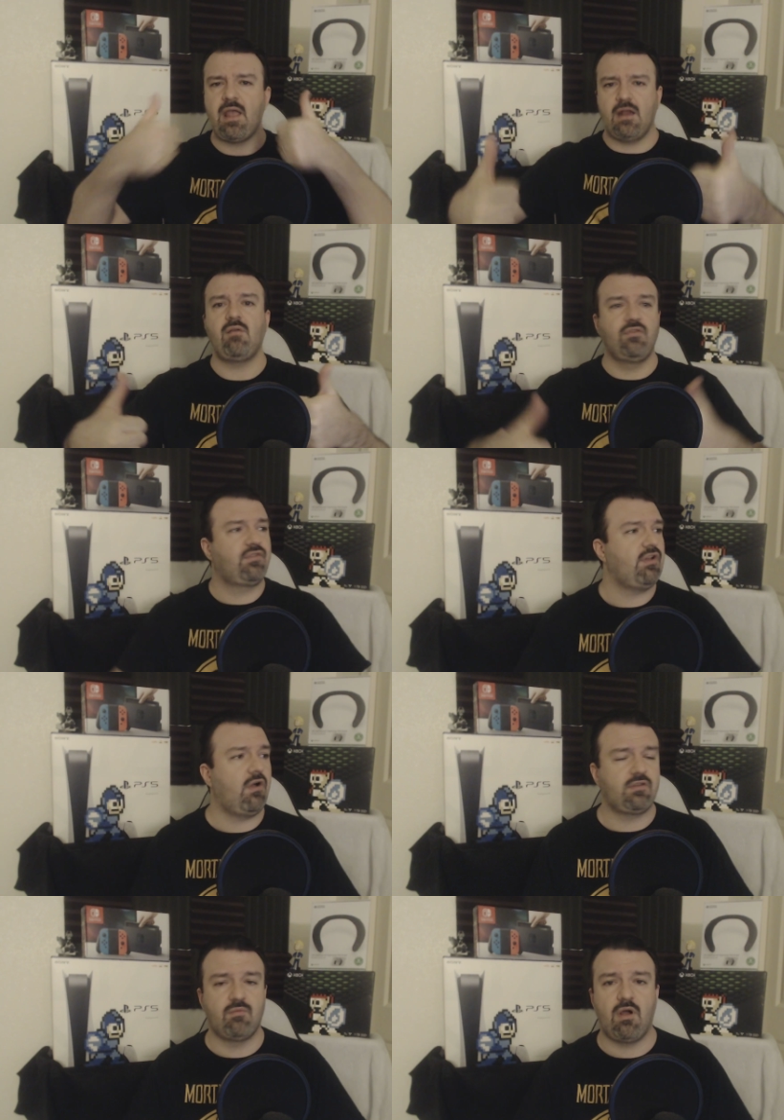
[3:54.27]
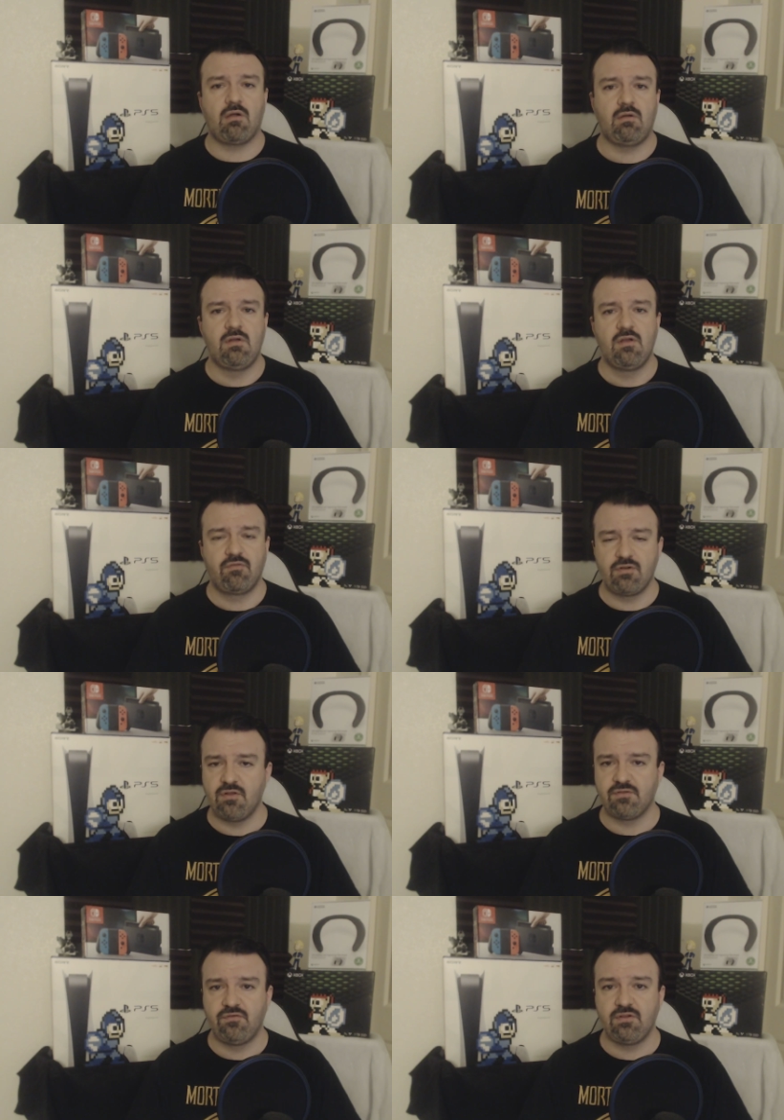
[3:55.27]
and I'll see you all tomorrow for
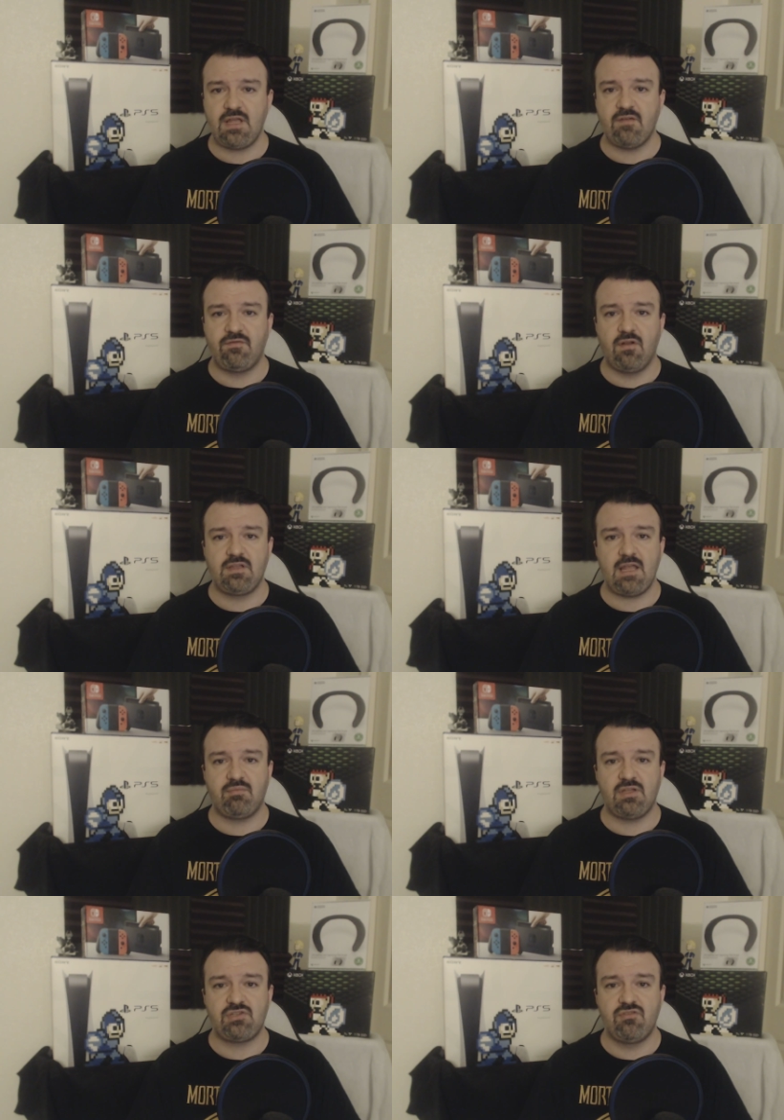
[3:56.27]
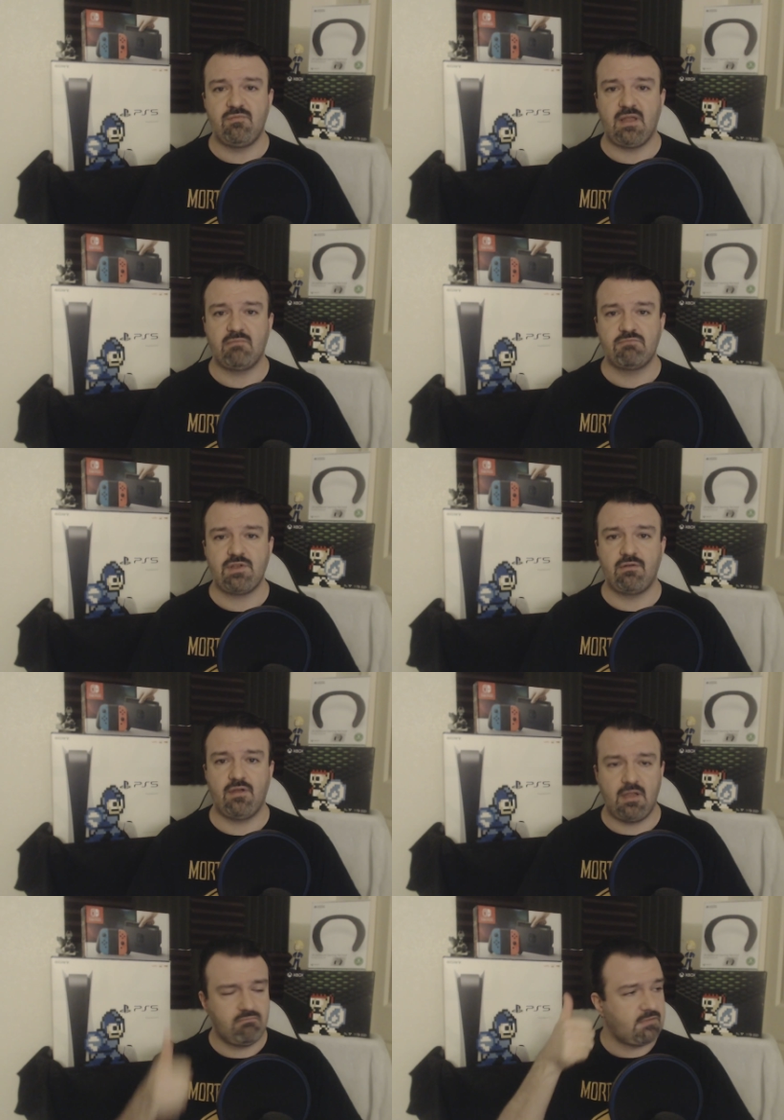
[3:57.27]
another full day of fun gameplay streaming. Sound
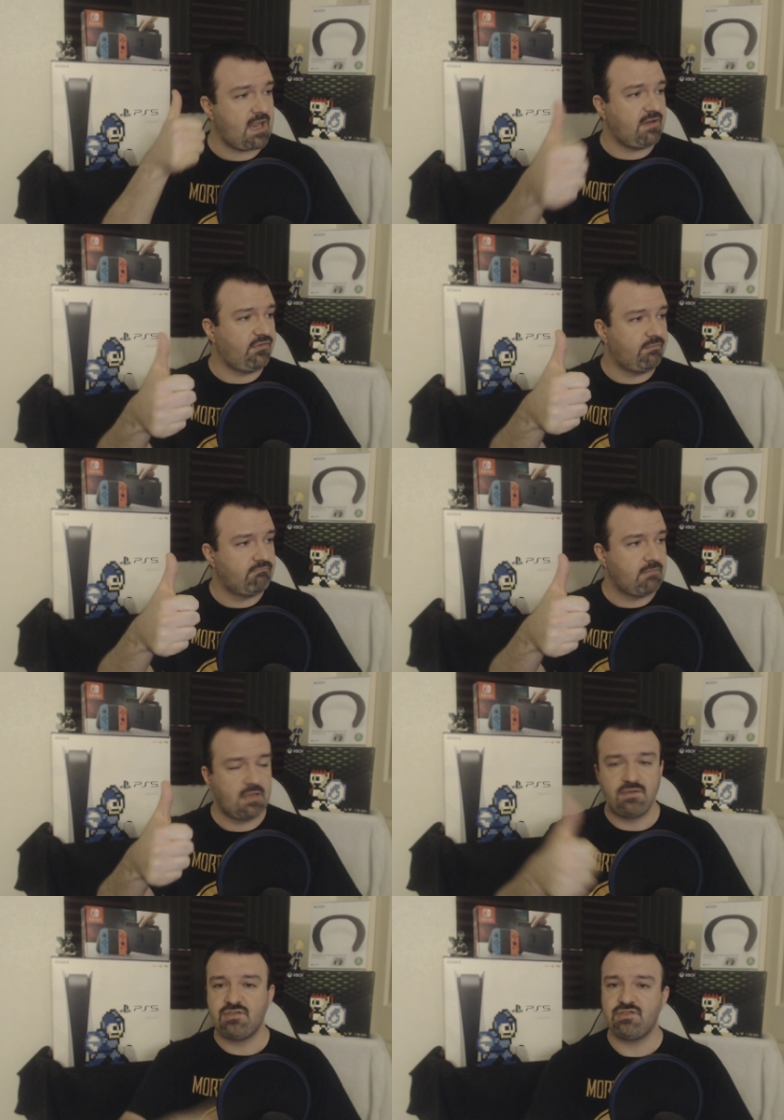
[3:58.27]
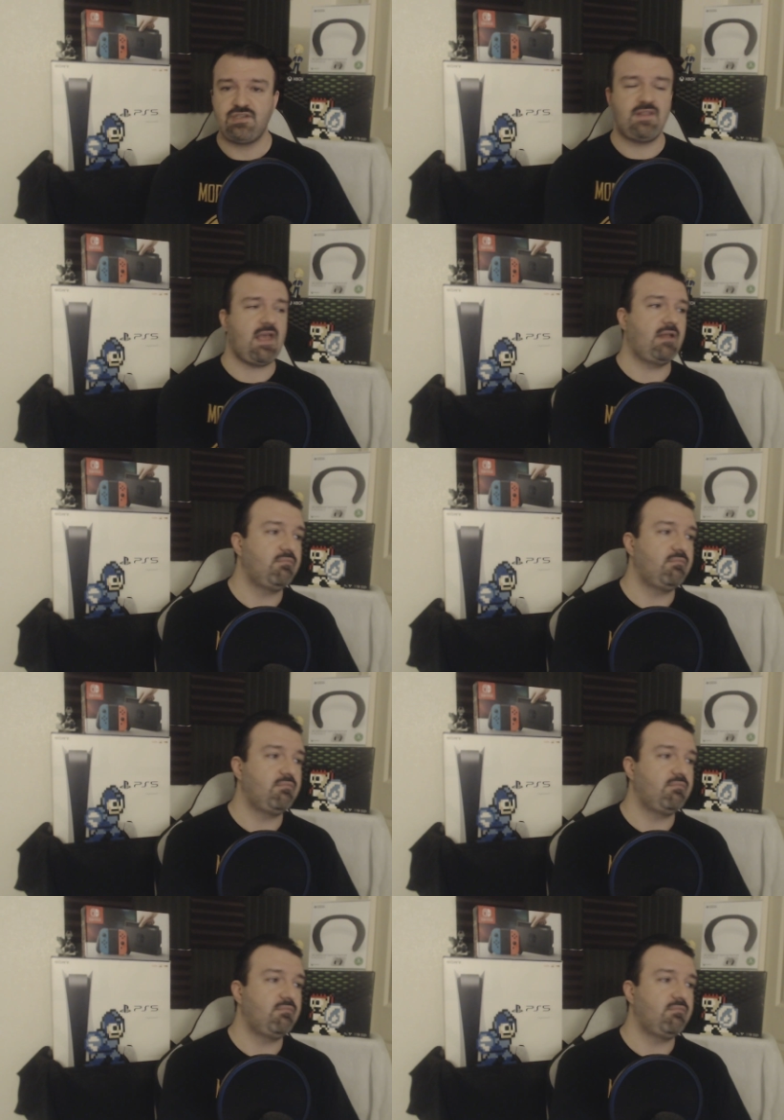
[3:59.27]
good? Thanks. See you then.